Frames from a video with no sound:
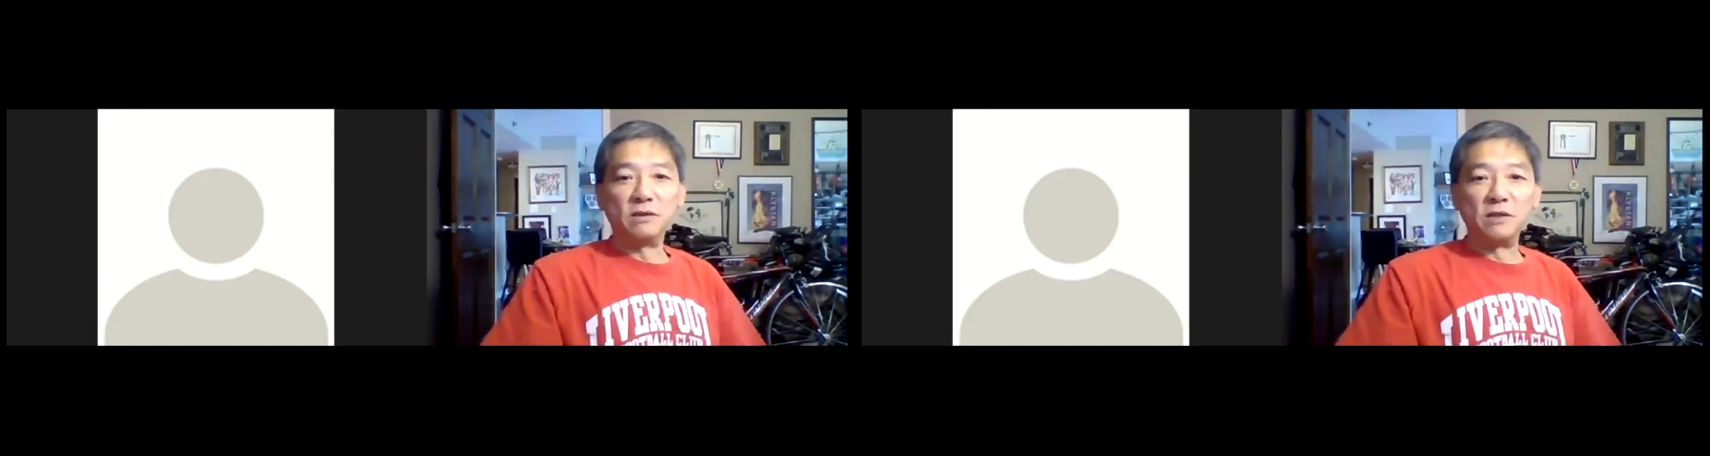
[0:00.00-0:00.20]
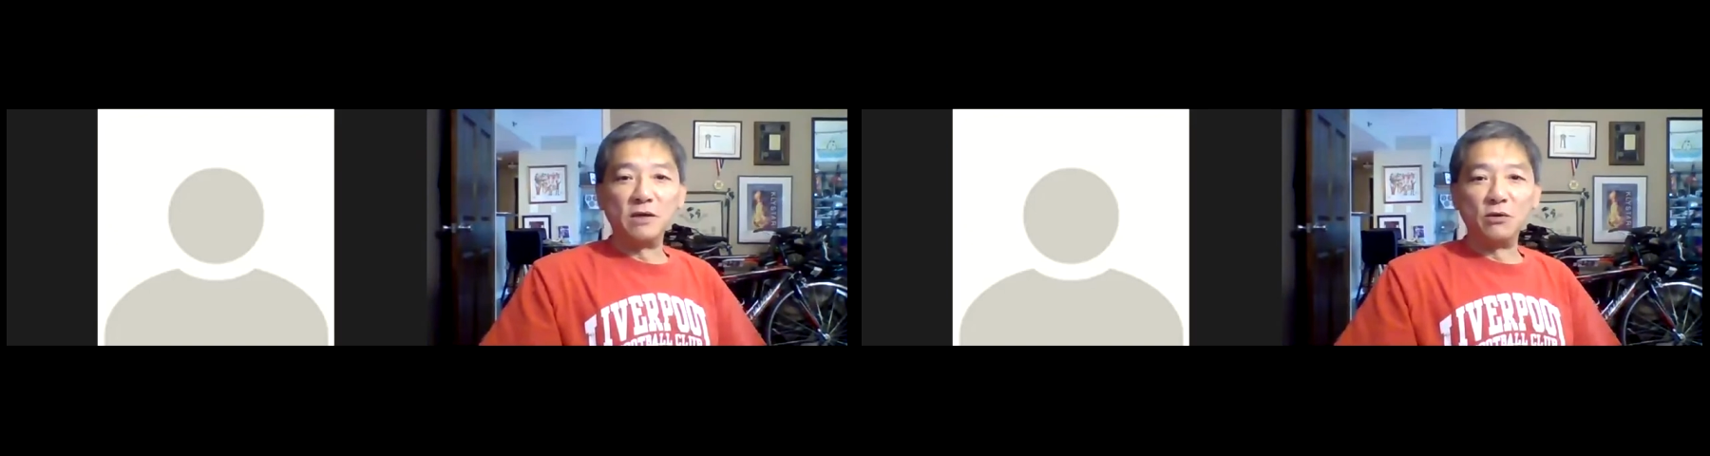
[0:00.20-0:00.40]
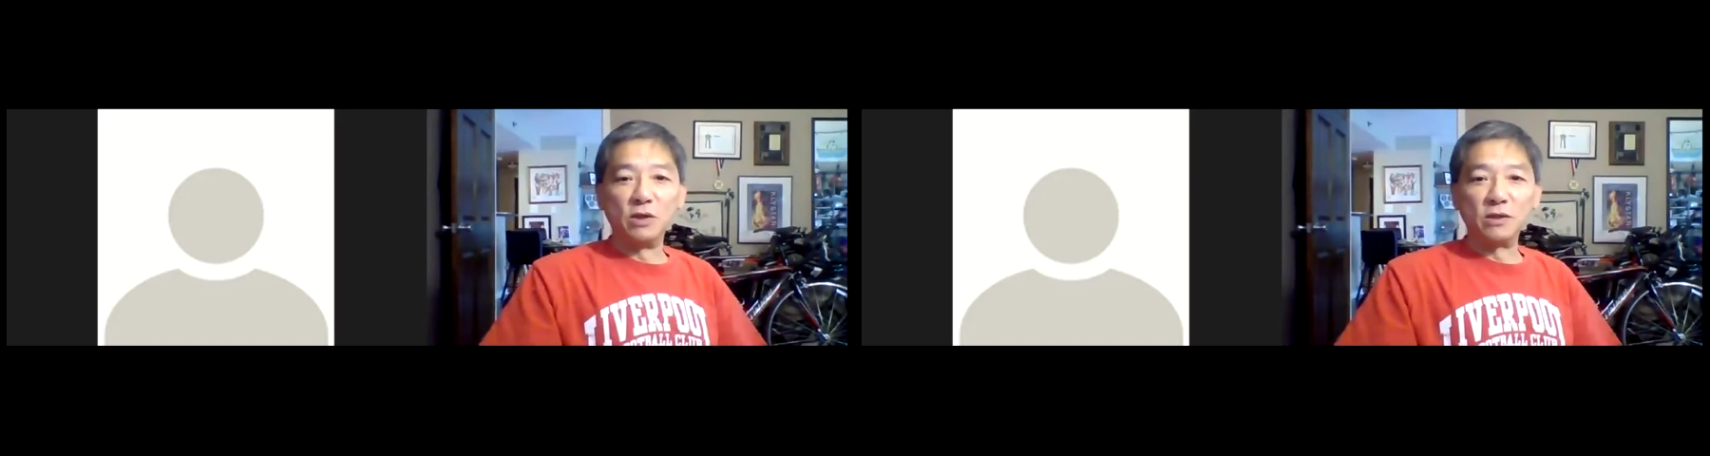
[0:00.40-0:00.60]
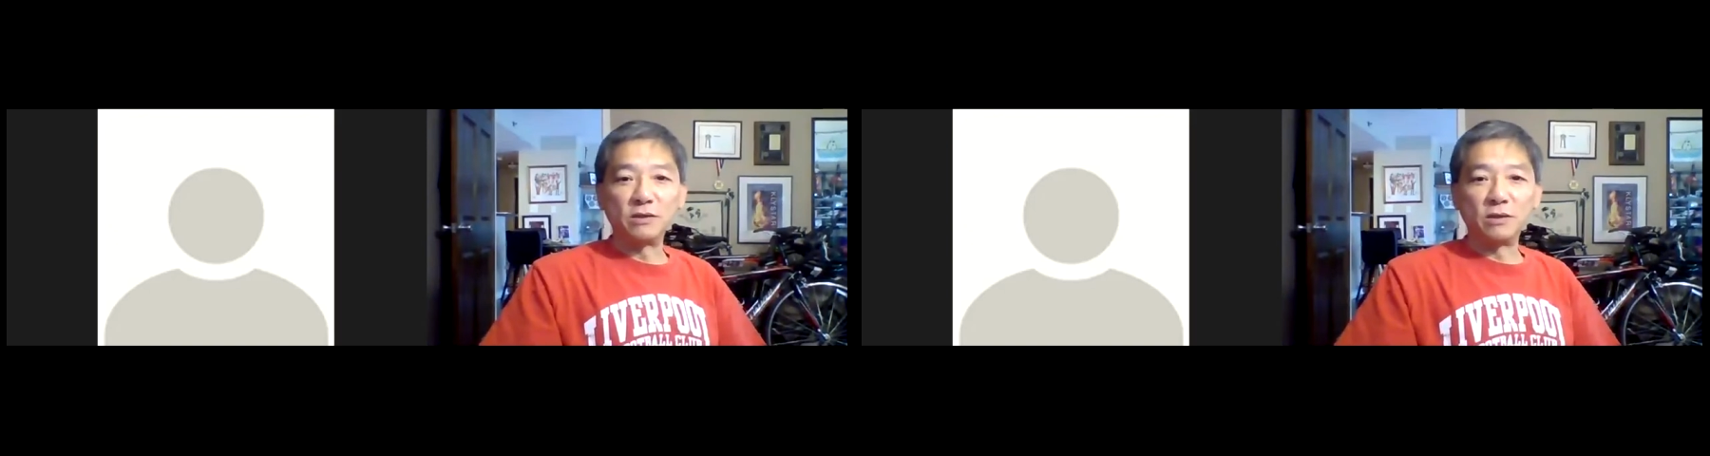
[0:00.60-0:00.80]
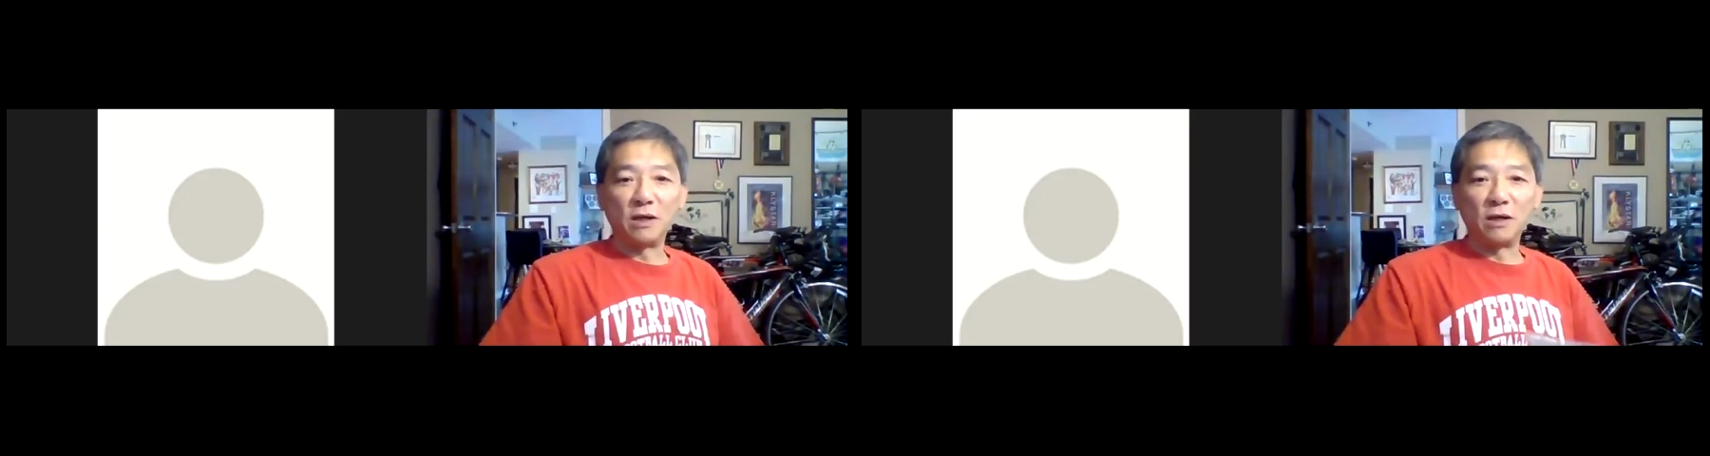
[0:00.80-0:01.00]

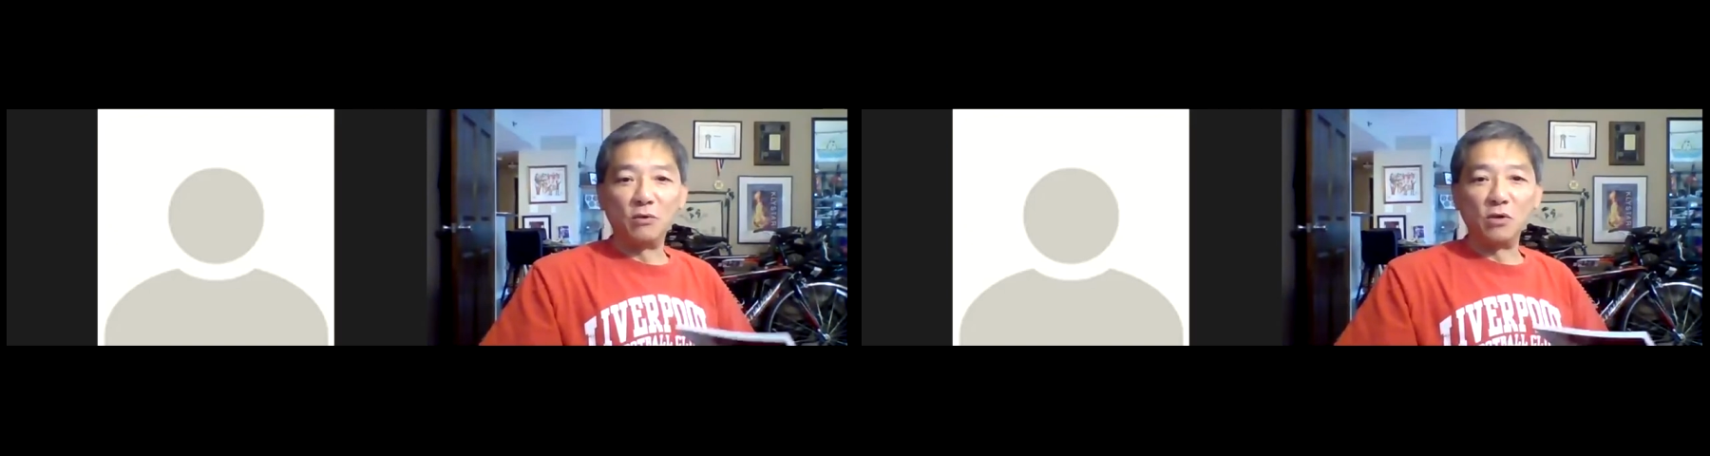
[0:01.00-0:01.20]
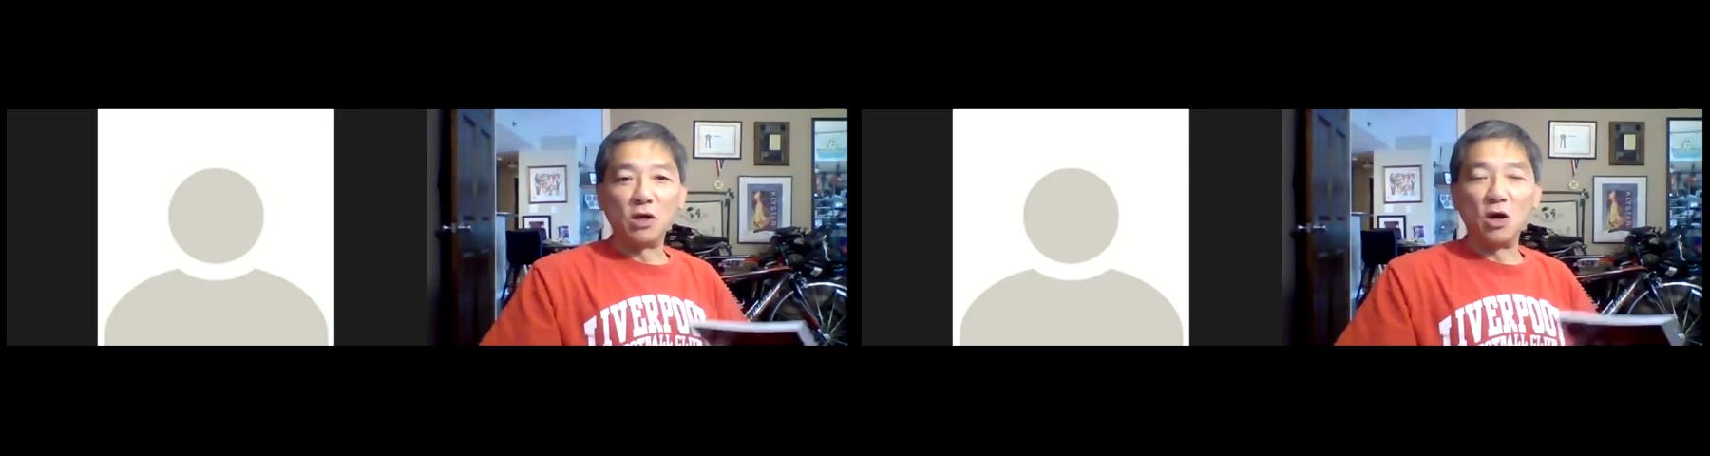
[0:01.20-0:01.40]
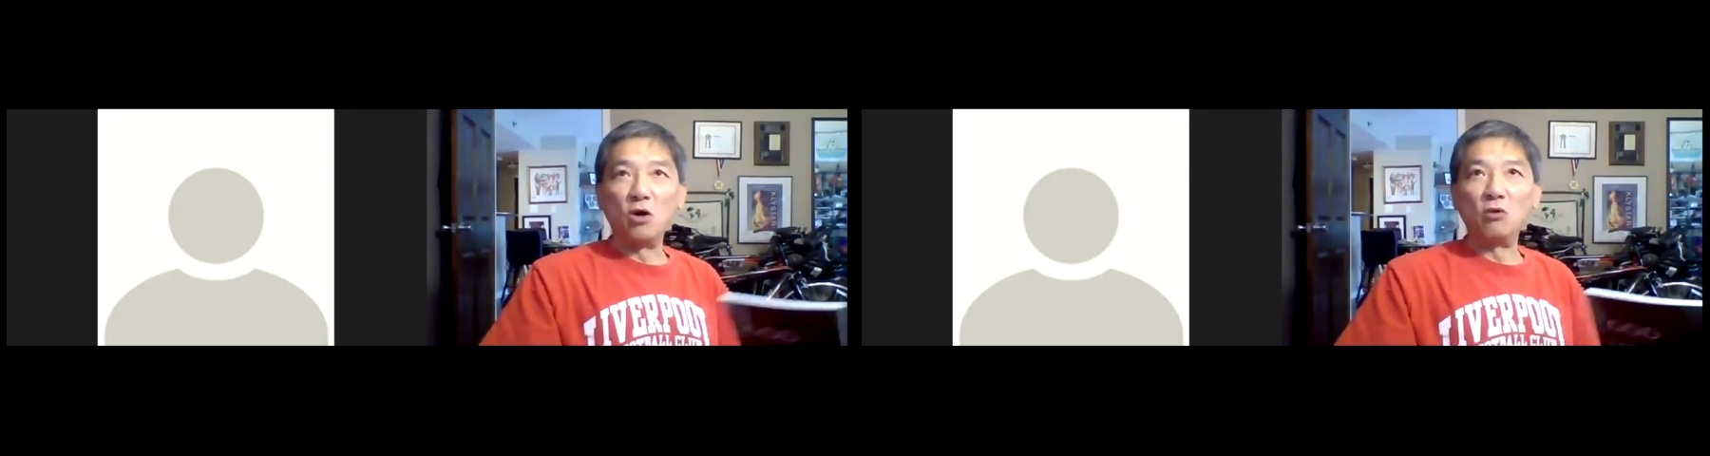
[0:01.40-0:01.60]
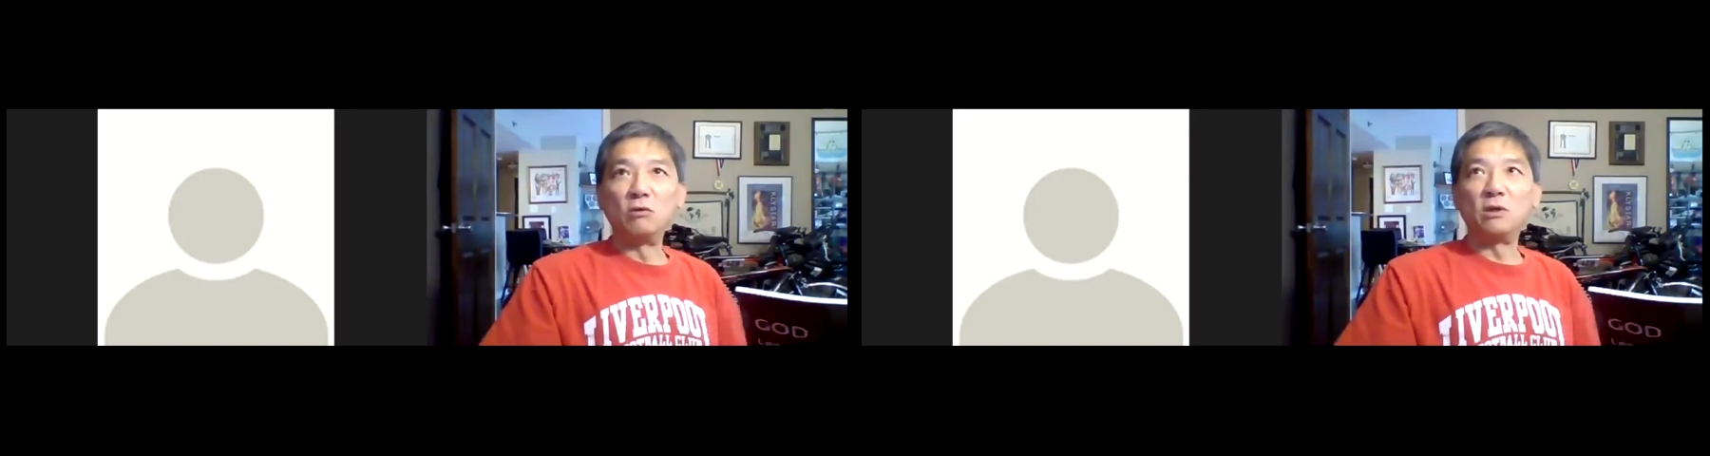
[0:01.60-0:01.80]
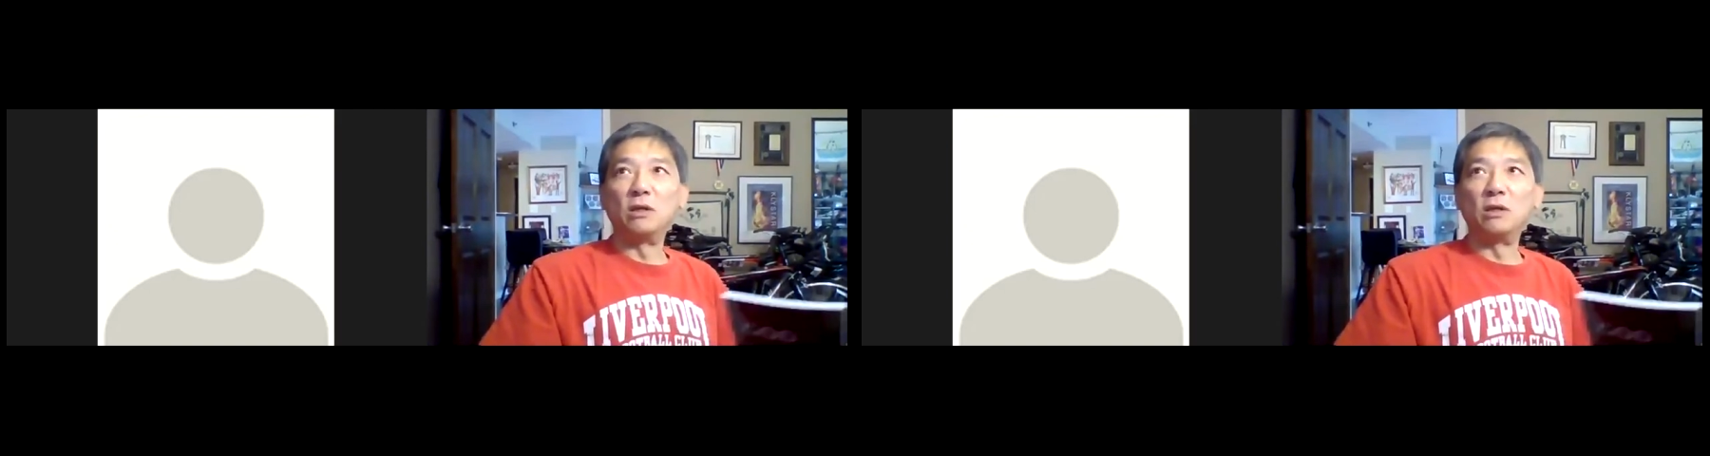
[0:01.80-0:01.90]
series will go